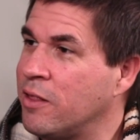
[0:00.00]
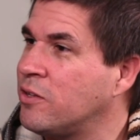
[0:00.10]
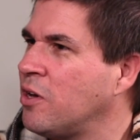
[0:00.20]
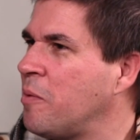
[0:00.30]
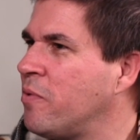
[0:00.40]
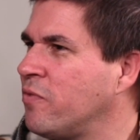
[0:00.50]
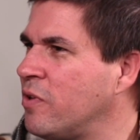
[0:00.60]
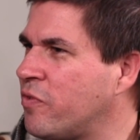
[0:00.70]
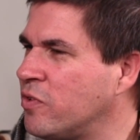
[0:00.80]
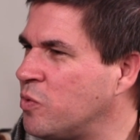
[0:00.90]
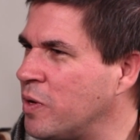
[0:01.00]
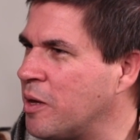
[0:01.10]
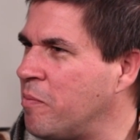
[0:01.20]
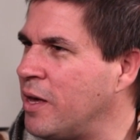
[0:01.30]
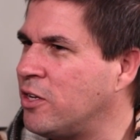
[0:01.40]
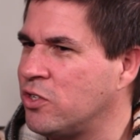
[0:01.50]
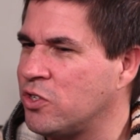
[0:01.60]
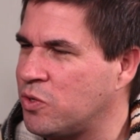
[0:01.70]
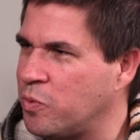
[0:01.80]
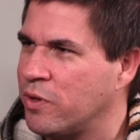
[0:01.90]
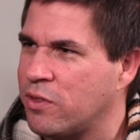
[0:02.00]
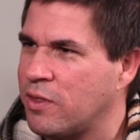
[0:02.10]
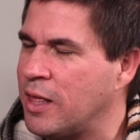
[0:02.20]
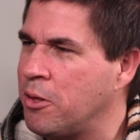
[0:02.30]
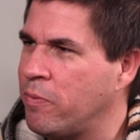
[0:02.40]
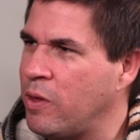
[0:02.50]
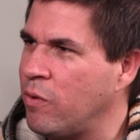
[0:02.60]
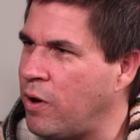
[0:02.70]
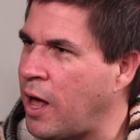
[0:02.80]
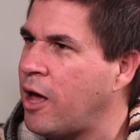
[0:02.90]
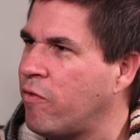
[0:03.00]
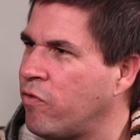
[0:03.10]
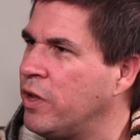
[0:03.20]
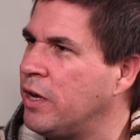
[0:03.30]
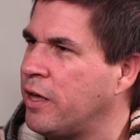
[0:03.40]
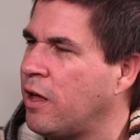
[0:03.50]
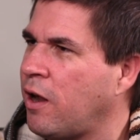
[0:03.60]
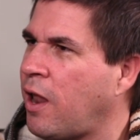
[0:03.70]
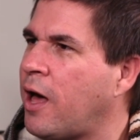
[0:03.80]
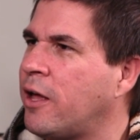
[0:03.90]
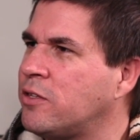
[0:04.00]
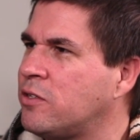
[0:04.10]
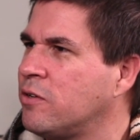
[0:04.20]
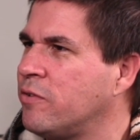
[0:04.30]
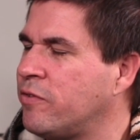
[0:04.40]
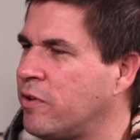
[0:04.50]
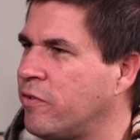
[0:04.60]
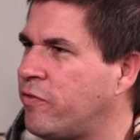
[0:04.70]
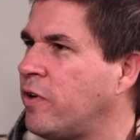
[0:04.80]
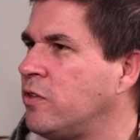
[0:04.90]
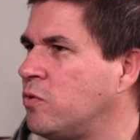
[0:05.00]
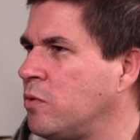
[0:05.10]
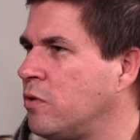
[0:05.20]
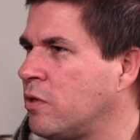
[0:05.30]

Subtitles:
type of difference we can make just with, you know, not really a lot of funds when you